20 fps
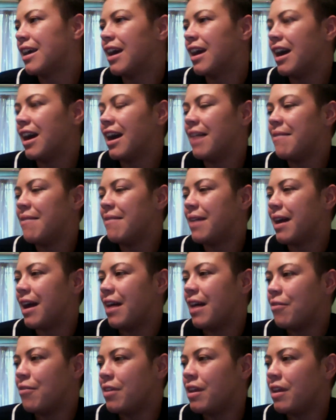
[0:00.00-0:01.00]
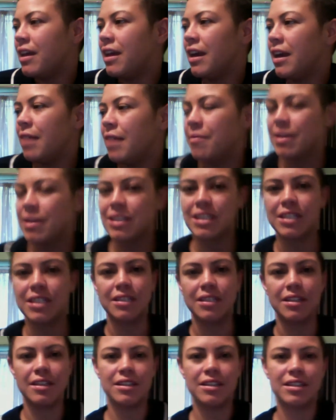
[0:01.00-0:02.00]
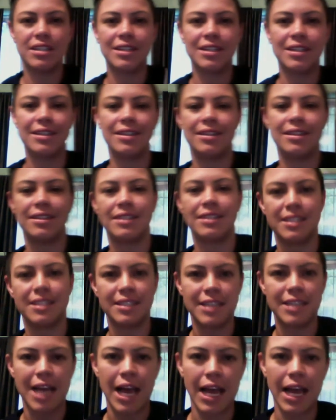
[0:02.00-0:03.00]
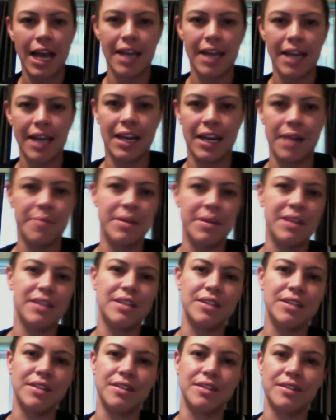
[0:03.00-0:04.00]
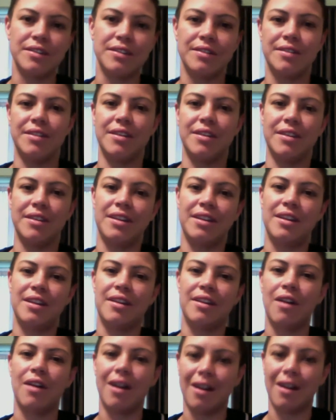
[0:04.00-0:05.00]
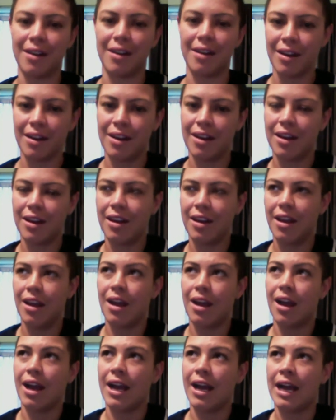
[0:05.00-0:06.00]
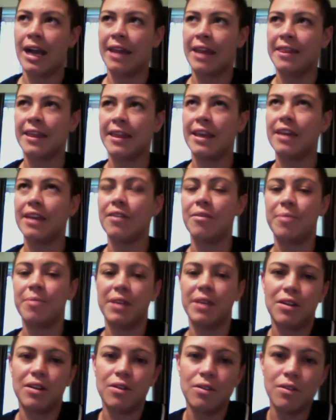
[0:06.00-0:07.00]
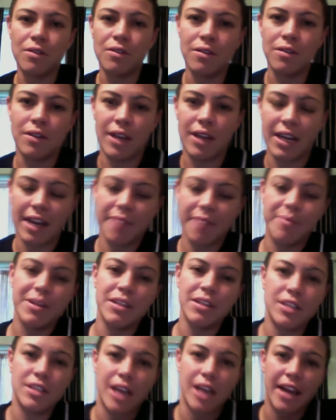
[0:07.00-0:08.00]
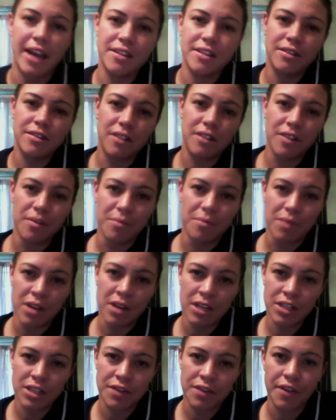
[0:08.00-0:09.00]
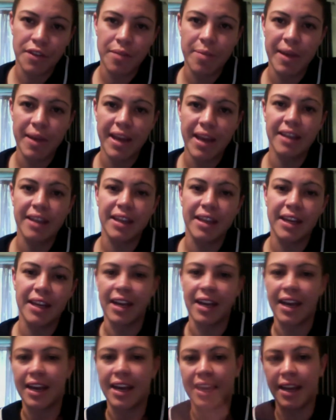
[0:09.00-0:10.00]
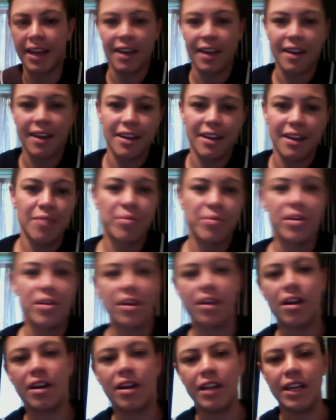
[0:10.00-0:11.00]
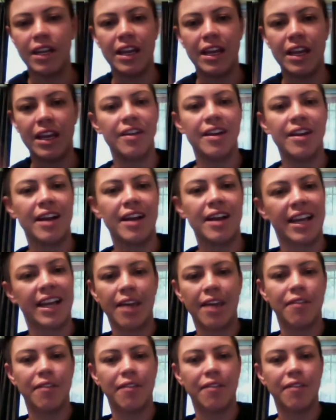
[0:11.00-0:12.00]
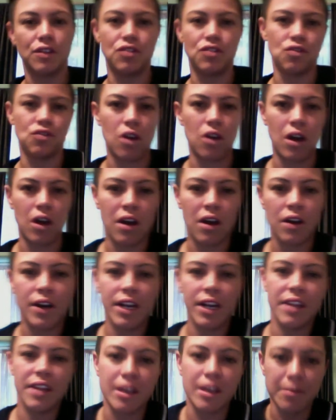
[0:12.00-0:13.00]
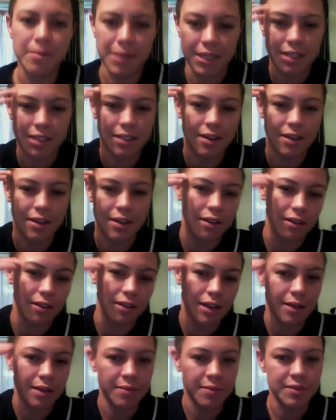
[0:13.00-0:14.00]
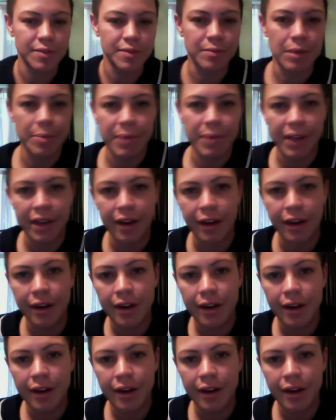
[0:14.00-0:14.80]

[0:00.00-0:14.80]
I'm into design and I'm into art. I think it would be cool, and I do all the merch for the band. Like I put it all together. I can't really draw or anything, but it's all comes from up here.